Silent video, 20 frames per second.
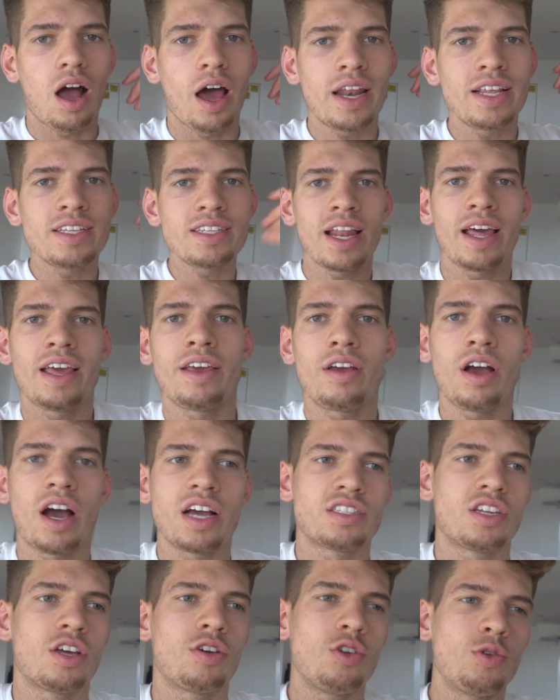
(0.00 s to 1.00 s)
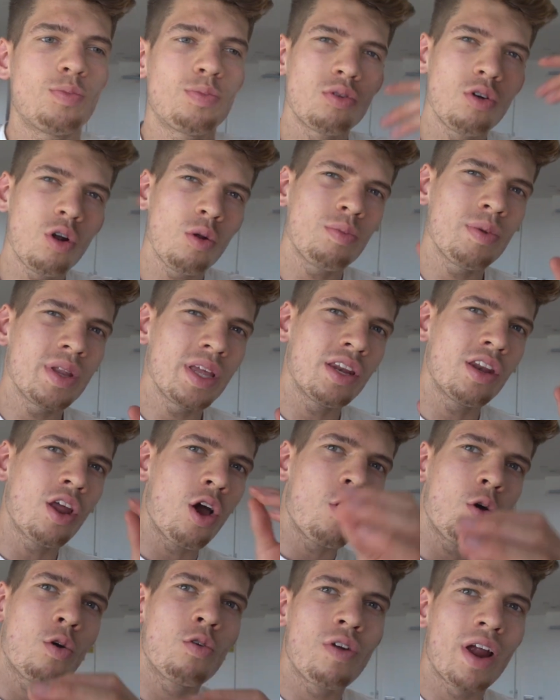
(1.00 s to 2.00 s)
I need to let you guys know, you probably
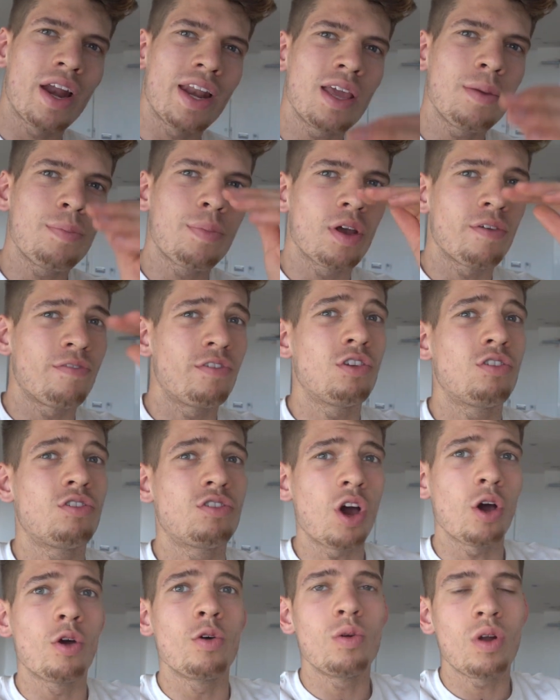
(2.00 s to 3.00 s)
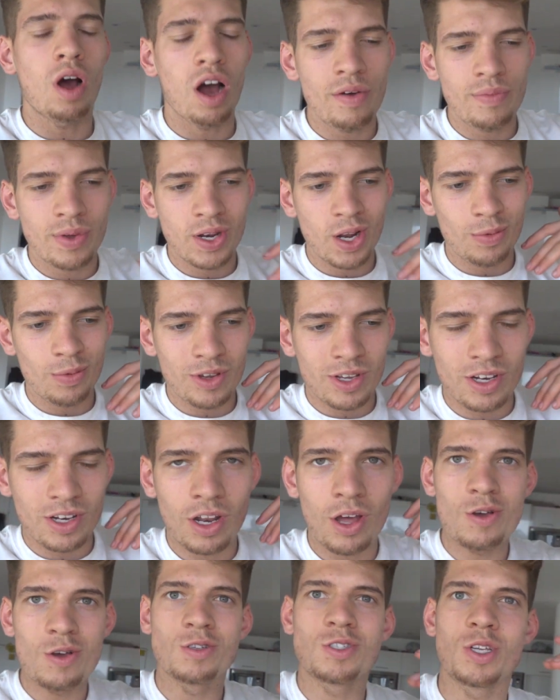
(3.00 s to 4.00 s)
know already, but if you don't, I've been uploading
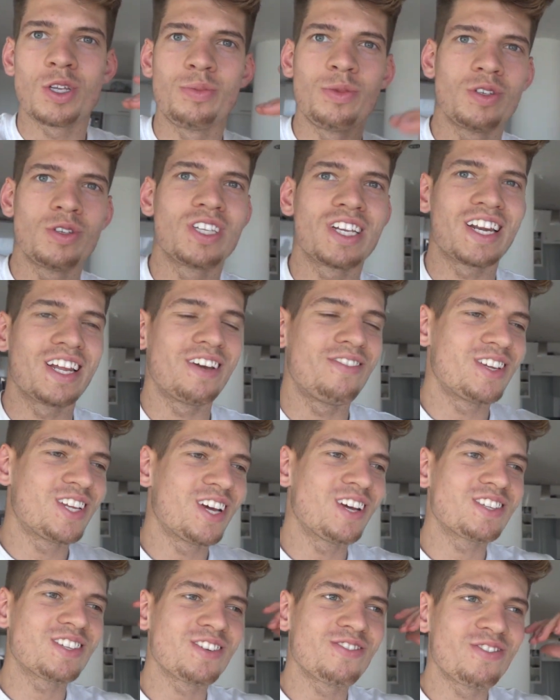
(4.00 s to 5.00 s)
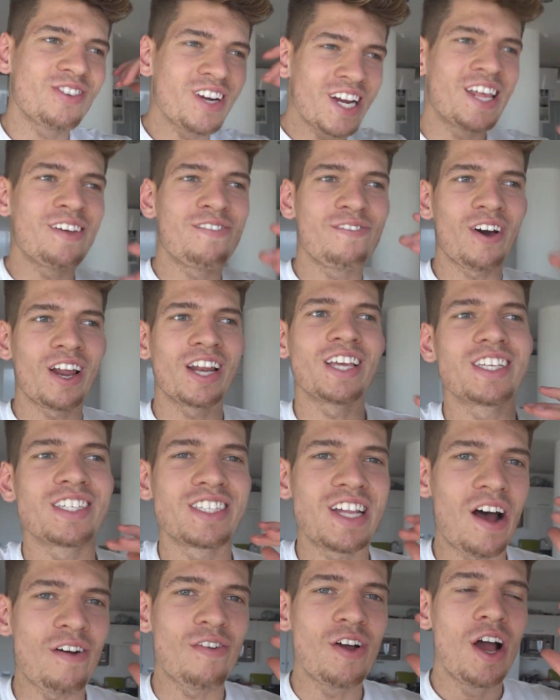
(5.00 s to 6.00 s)
loads to Musical.ly. We've done some really funny
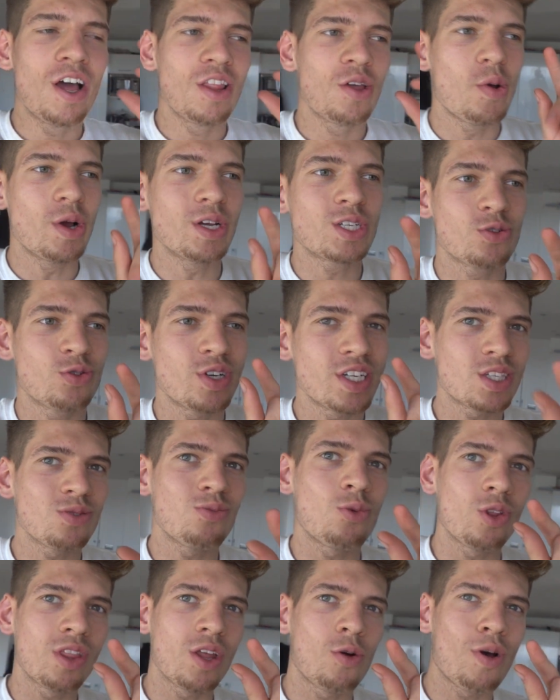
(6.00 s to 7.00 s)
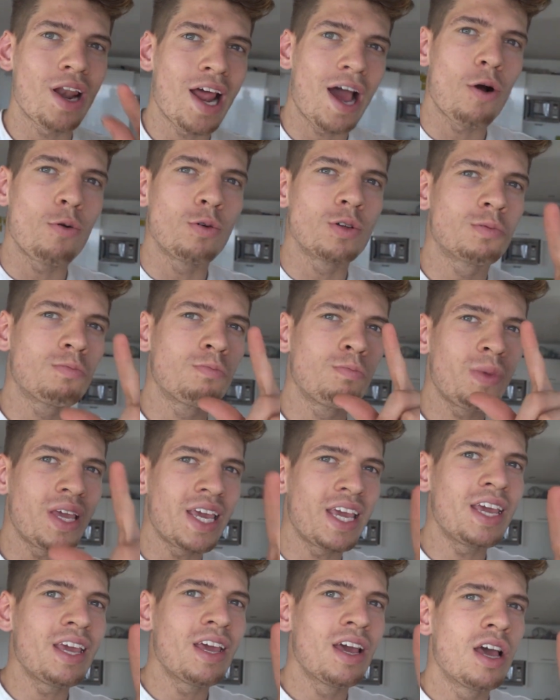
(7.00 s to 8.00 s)
stuff. The most recent one that went out was
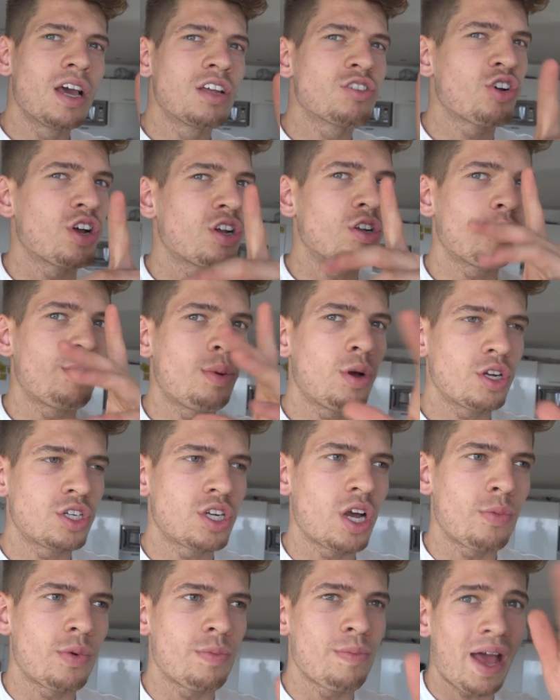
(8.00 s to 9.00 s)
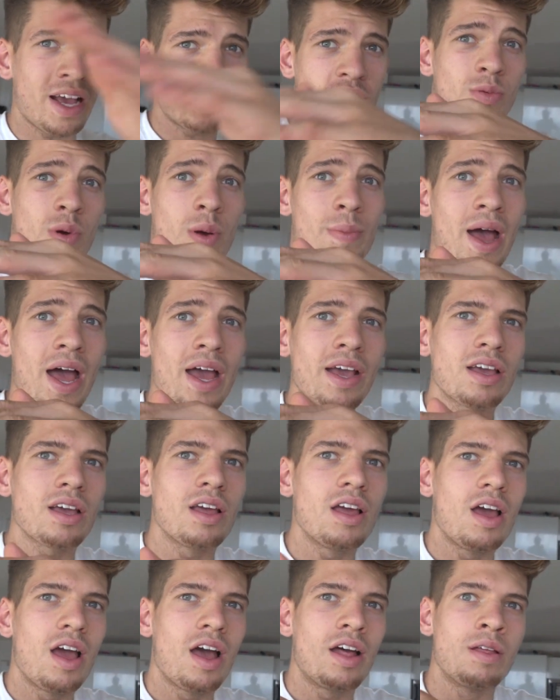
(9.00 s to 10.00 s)
me trying to do a push-up with Max on my back,
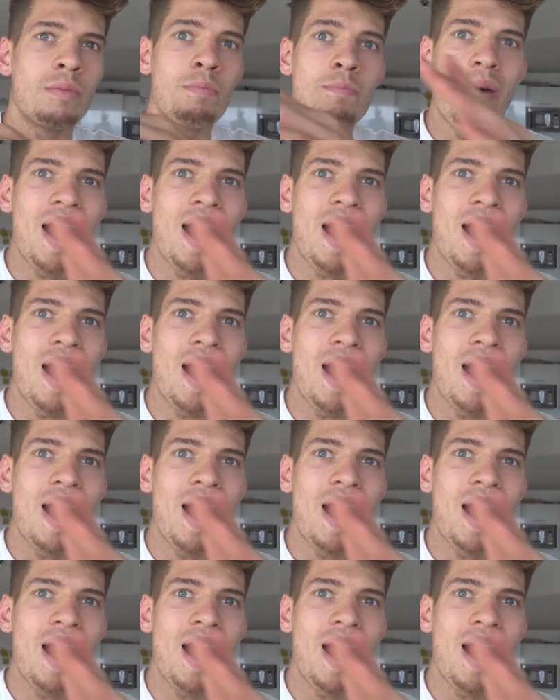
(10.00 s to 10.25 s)
and then